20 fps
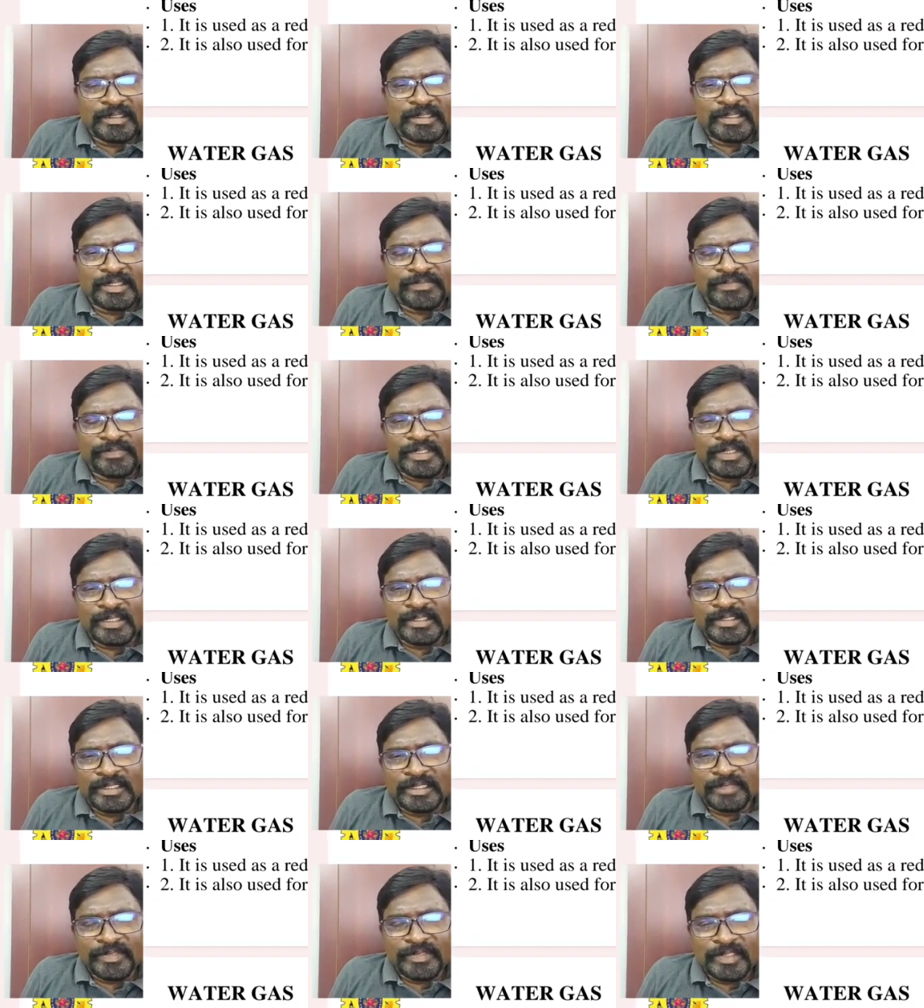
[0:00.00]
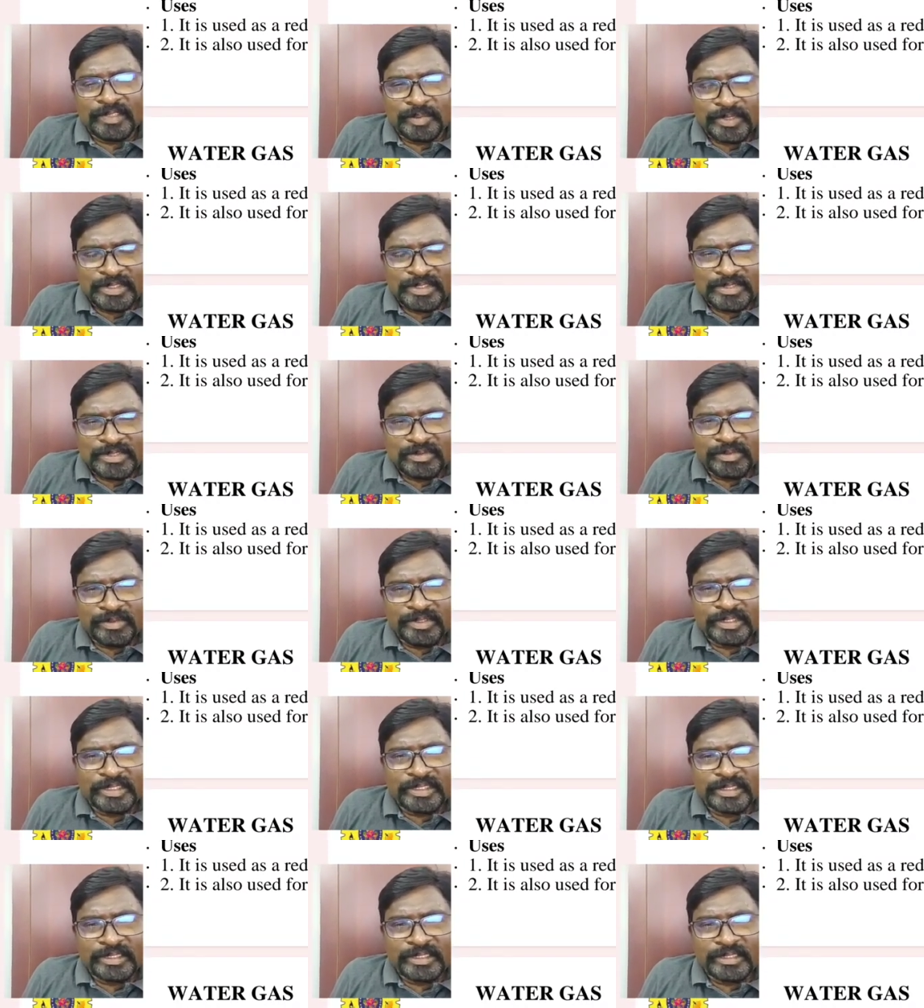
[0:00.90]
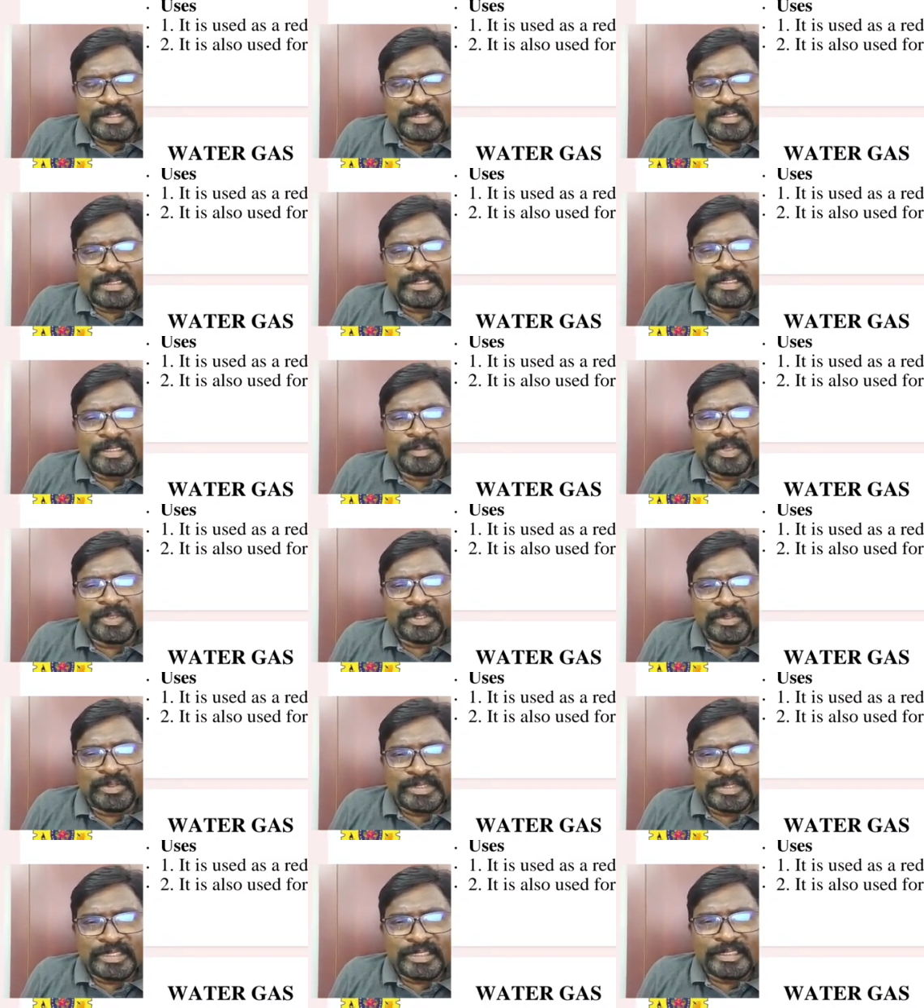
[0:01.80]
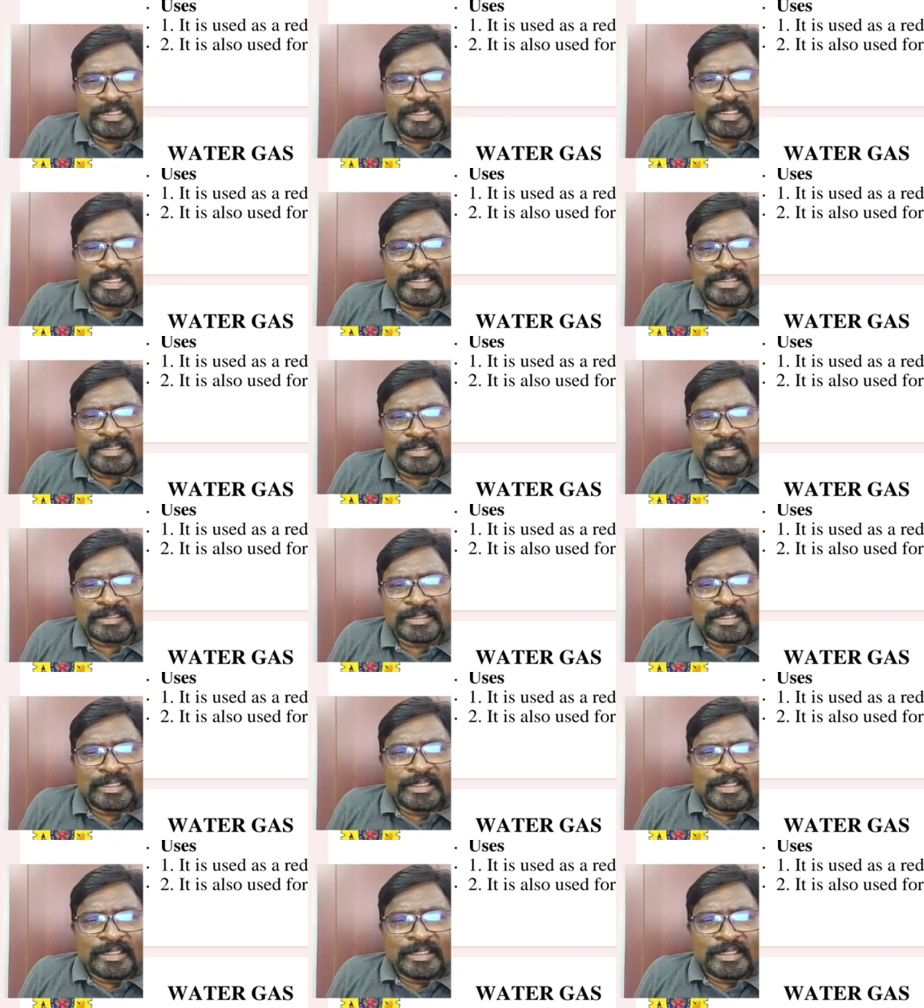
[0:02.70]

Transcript: The fuel that we are producing over here is the producer gas.